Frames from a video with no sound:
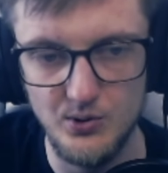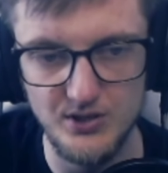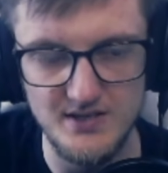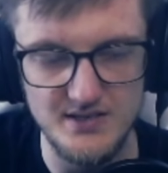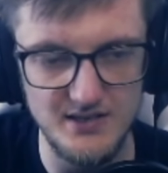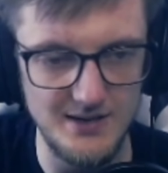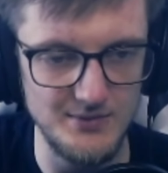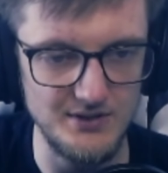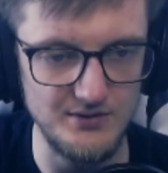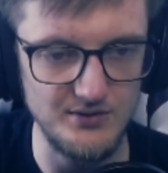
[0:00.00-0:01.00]
You can slam
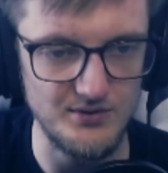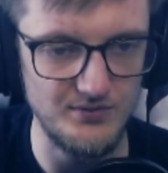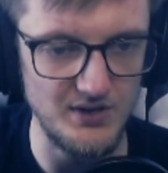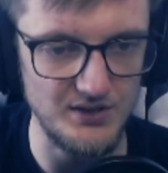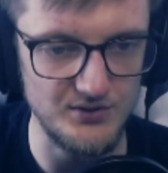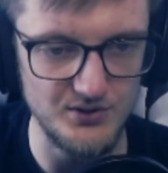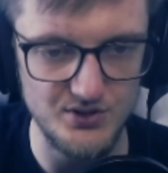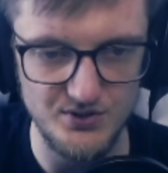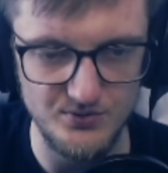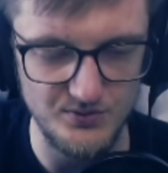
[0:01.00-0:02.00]
it in your
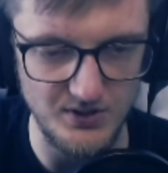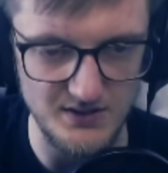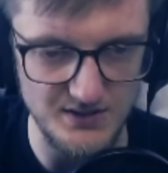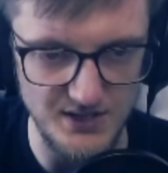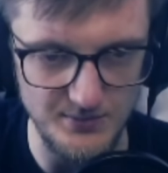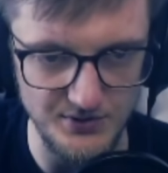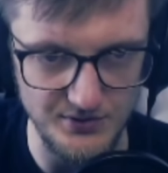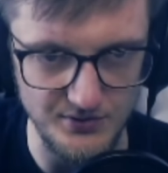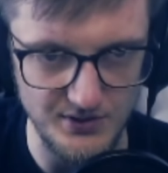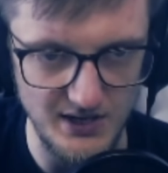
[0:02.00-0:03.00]
Viegos, you can slam it
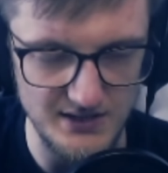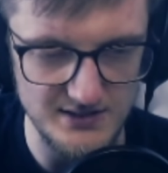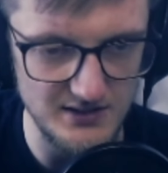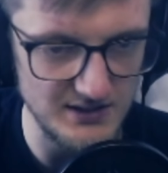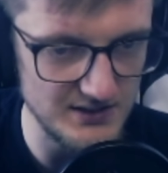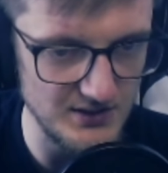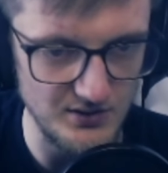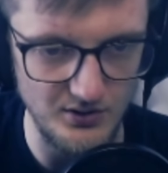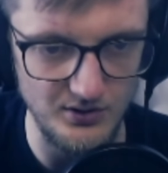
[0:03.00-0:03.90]
in your Kai'Sa decks and